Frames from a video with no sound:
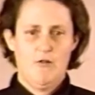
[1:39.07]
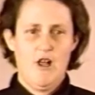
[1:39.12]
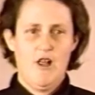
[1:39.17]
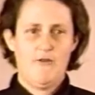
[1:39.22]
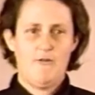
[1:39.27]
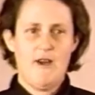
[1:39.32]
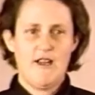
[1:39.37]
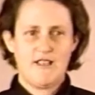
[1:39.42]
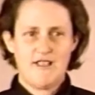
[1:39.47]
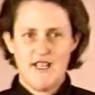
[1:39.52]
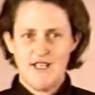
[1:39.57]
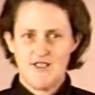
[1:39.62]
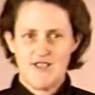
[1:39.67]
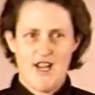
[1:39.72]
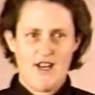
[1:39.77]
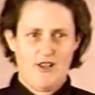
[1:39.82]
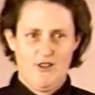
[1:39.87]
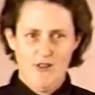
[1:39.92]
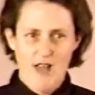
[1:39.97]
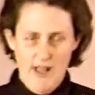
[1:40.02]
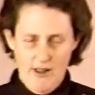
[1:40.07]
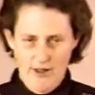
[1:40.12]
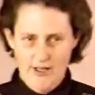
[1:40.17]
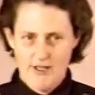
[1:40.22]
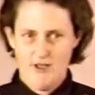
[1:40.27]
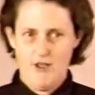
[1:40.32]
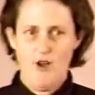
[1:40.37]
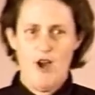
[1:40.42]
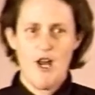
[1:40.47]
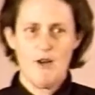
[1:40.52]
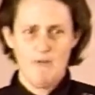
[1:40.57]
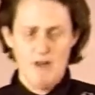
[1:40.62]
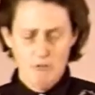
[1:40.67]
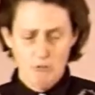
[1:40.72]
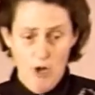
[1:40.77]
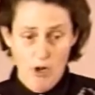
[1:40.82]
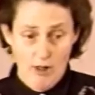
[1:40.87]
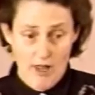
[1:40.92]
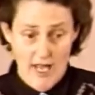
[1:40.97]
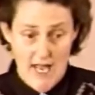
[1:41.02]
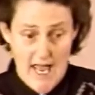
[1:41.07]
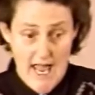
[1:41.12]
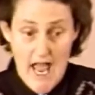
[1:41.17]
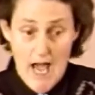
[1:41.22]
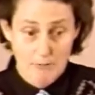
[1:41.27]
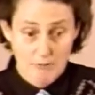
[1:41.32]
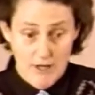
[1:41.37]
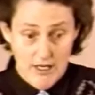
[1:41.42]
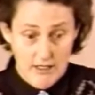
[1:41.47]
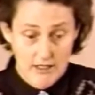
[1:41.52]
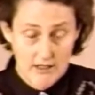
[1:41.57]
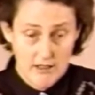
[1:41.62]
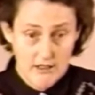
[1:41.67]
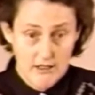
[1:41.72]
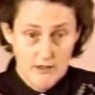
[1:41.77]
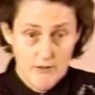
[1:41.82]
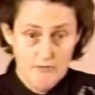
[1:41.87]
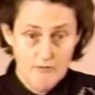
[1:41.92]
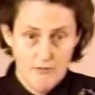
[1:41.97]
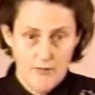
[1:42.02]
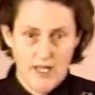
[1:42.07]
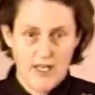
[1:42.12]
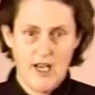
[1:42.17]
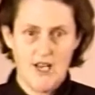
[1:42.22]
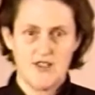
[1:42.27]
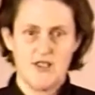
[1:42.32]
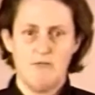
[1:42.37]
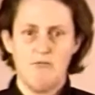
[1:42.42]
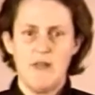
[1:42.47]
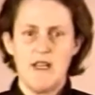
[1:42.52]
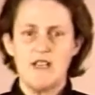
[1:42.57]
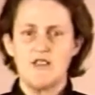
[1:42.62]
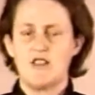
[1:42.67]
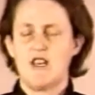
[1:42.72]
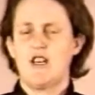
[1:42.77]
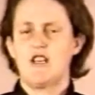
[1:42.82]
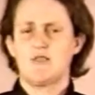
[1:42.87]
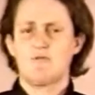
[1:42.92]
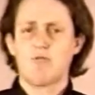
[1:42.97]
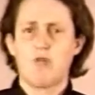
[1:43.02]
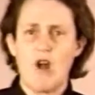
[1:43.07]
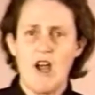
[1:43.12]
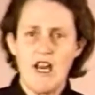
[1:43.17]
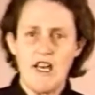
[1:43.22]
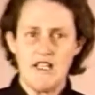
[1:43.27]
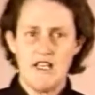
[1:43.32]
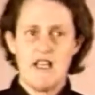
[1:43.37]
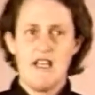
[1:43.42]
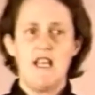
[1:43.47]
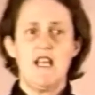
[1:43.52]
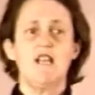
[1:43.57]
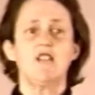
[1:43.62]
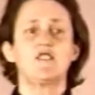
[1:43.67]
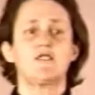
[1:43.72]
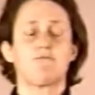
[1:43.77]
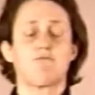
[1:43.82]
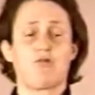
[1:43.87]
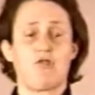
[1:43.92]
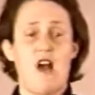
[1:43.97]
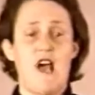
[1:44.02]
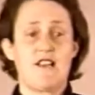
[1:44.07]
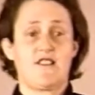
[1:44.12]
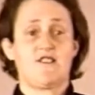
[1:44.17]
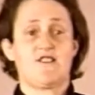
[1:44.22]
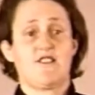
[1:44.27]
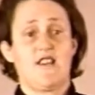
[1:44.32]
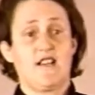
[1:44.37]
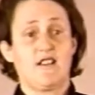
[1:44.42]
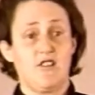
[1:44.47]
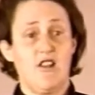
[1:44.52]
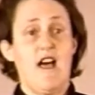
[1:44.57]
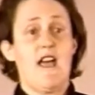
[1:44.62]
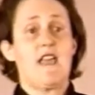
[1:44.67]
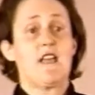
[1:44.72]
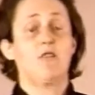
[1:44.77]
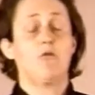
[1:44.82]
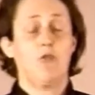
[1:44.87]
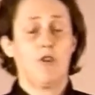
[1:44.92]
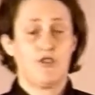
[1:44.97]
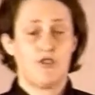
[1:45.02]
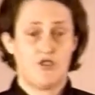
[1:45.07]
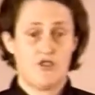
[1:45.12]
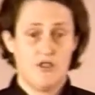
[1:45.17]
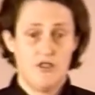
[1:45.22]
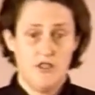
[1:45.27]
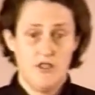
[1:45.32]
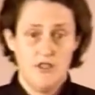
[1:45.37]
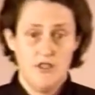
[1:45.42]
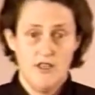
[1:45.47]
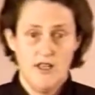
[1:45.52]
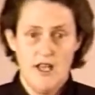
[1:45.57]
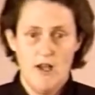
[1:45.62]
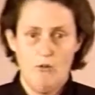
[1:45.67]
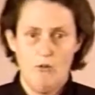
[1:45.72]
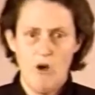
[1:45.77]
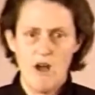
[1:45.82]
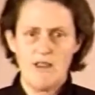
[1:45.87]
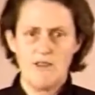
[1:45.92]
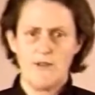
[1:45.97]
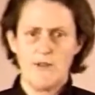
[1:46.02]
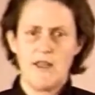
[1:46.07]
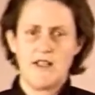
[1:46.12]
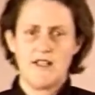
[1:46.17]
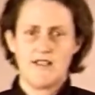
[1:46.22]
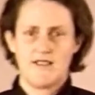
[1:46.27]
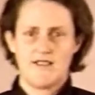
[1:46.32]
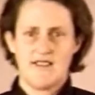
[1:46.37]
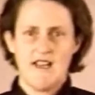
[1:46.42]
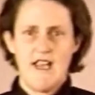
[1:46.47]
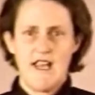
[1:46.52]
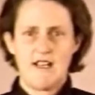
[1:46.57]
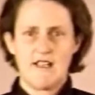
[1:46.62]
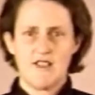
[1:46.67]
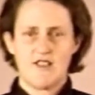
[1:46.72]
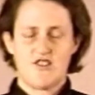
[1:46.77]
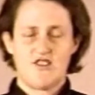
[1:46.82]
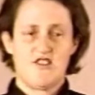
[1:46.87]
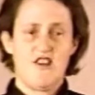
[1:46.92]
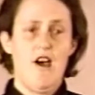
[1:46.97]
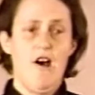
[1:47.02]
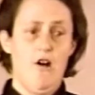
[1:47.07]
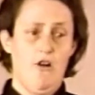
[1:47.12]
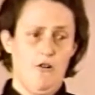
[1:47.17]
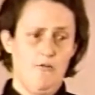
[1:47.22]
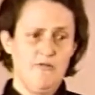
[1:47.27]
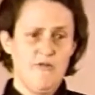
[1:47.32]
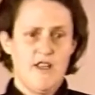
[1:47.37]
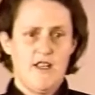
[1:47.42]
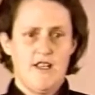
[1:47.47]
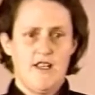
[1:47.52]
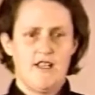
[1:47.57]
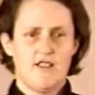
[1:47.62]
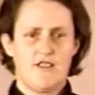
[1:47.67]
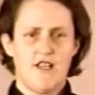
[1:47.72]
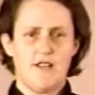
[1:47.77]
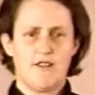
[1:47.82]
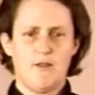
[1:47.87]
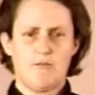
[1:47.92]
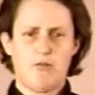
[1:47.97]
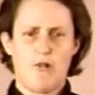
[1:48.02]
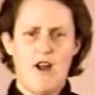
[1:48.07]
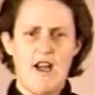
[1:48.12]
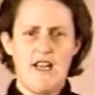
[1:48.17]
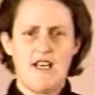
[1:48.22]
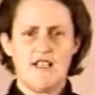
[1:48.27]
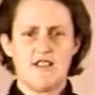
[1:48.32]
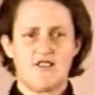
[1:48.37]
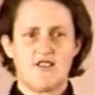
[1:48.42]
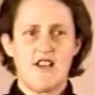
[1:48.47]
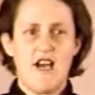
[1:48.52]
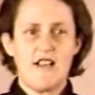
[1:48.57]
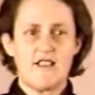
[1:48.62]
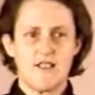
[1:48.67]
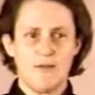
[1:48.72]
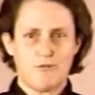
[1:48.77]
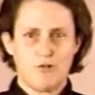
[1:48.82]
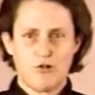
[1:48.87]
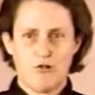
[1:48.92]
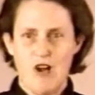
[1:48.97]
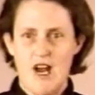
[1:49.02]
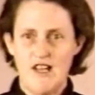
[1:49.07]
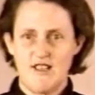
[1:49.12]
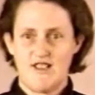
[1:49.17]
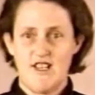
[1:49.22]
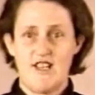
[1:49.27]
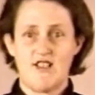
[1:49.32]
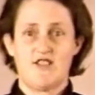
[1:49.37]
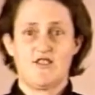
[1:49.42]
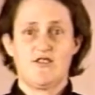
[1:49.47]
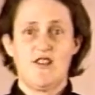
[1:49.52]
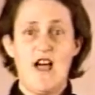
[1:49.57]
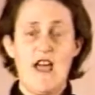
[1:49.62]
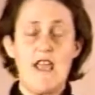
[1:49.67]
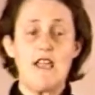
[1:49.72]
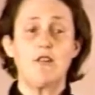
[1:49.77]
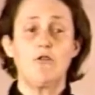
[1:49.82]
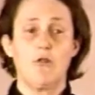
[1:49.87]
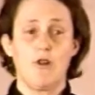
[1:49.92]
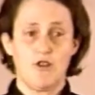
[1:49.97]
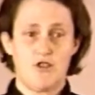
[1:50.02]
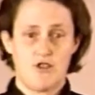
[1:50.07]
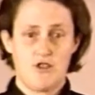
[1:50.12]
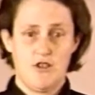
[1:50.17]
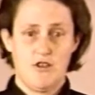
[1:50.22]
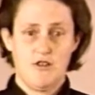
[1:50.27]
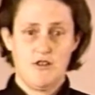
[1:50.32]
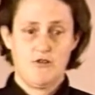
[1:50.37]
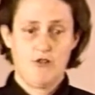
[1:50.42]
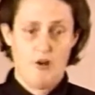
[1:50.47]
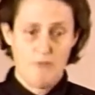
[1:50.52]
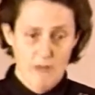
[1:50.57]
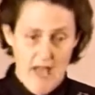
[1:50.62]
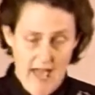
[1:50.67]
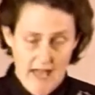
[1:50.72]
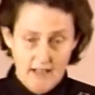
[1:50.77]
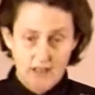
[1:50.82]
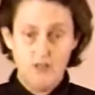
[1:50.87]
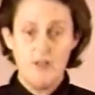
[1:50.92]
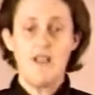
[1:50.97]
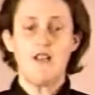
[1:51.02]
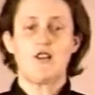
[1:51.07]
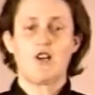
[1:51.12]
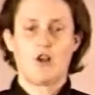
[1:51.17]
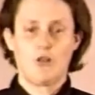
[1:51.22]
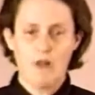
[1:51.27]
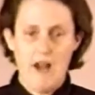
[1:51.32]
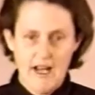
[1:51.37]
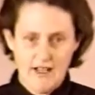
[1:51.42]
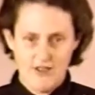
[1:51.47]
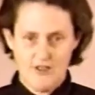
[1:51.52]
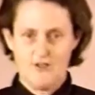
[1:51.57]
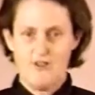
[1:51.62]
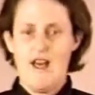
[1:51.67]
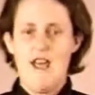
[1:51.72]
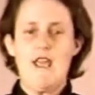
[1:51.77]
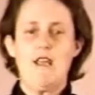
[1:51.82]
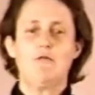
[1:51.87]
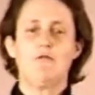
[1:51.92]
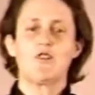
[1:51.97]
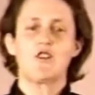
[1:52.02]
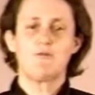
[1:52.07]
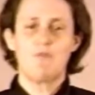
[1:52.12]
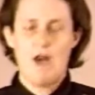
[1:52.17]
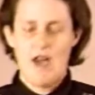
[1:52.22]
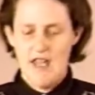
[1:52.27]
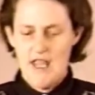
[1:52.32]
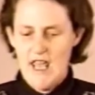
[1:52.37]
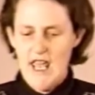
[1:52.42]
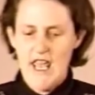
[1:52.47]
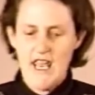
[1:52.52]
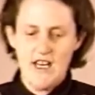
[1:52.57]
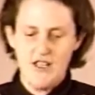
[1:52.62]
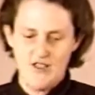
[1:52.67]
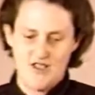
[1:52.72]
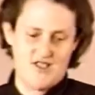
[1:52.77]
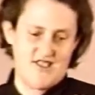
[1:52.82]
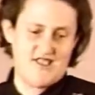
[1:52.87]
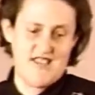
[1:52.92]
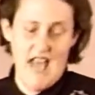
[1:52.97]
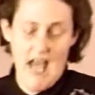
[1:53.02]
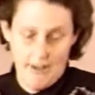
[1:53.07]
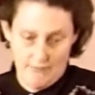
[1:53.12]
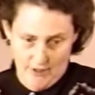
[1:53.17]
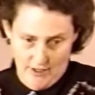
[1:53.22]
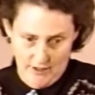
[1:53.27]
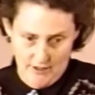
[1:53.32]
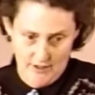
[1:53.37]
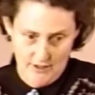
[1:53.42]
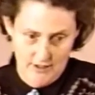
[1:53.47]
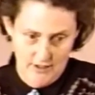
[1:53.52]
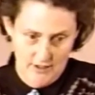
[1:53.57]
Well, if my kid's echolalic, you ought to be really happy, because it means that his brain is processing language. And one thing that scientists know is that the brain has got to process language, grammatically correct language, by age 7.